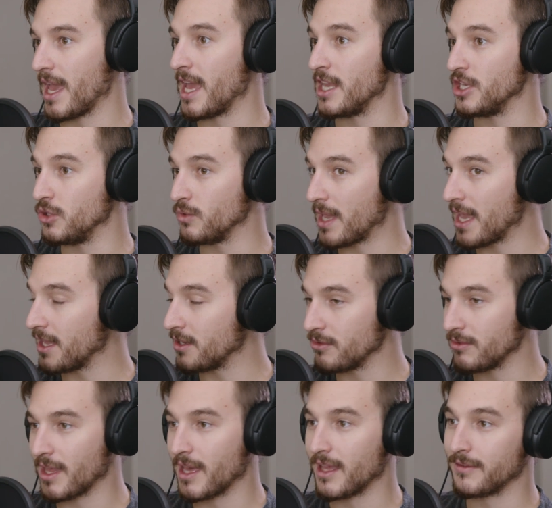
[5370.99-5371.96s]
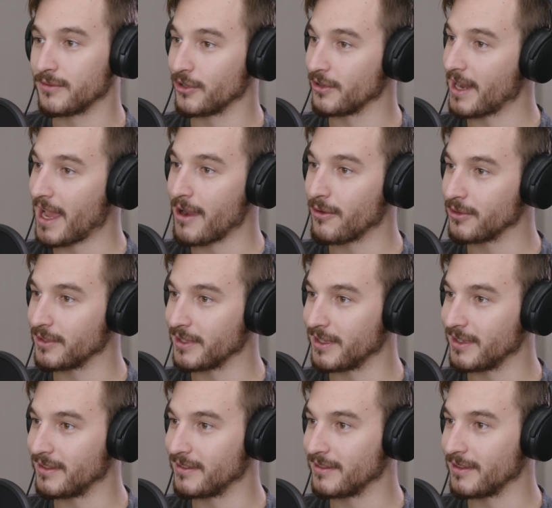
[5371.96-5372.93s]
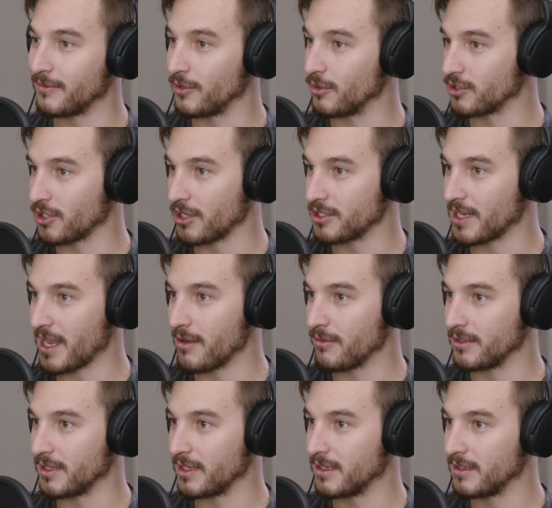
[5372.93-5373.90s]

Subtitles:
And you can't do that if you're if you're charging hourly.